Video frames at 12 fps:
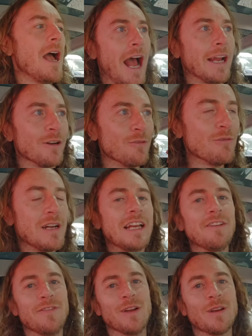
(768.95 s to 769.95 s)
and I
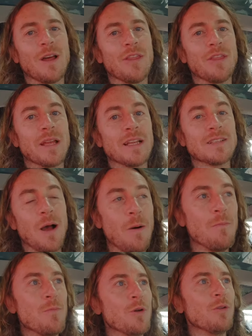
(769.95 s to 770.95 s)
really feel like things
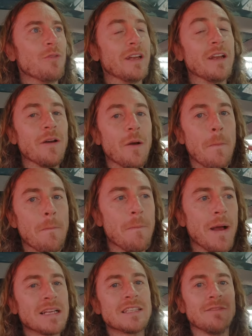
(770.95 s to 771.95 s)
are moving
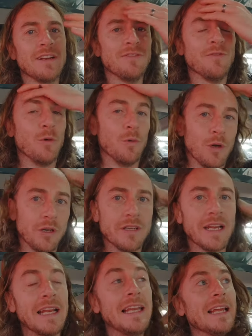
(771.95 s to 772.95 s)
massively forward
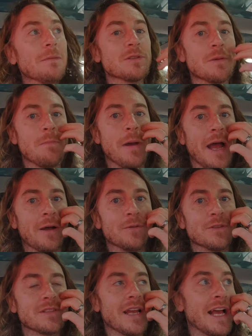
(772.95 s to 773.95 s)
in leaps and
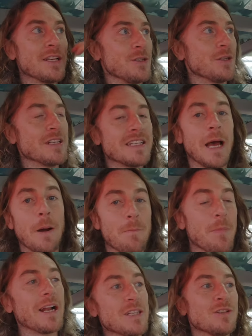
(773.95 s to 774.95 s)
bounds. As you can tell,
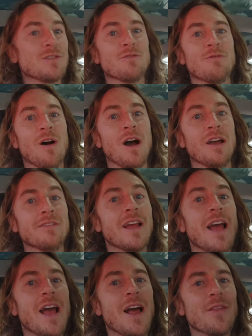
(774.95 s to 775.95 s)
batches arrived,
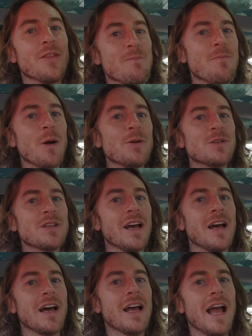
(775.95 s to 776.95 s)
the
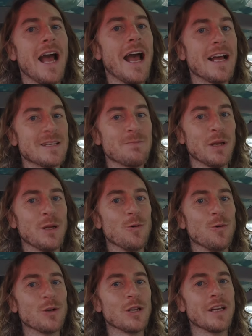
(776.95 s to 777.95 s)
motor has been
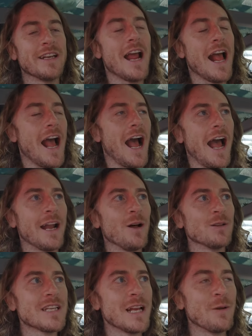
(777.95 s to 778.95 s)
ordered, and
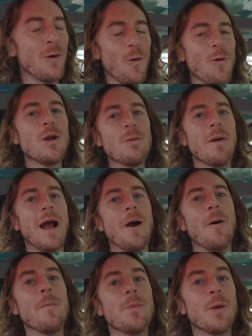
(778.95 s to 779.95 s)
I'll tell you all about